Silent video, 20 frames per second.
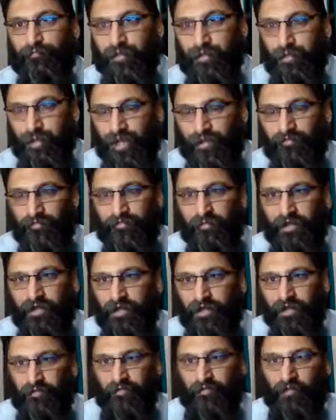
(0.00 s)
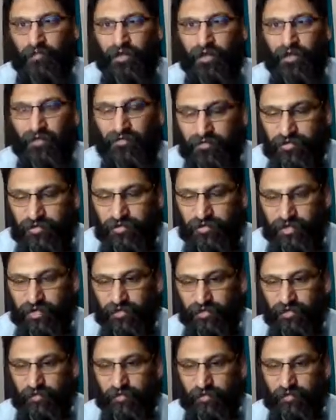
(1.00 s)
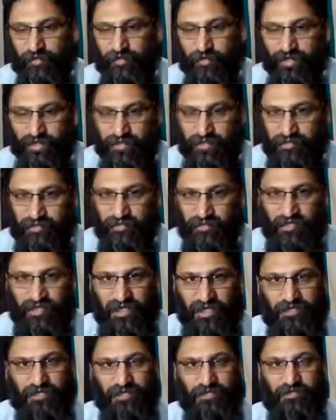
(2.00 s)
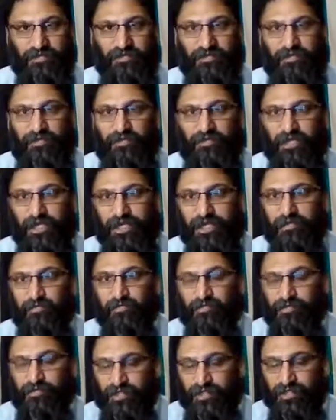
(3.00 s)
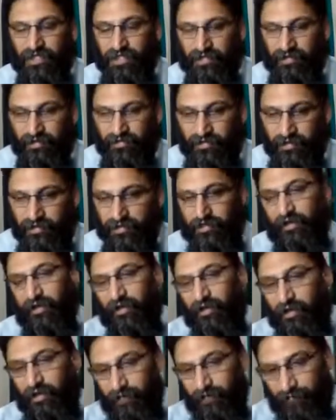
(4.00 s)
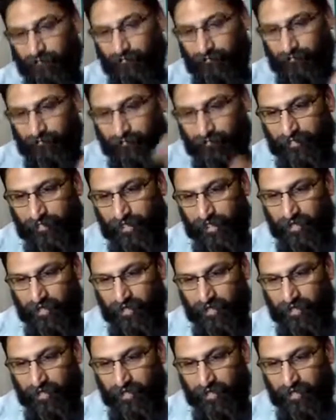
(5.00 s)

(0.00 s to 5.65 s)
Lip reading: we have to be careful. We have to try and incorporate exercise into your daily routine. I'm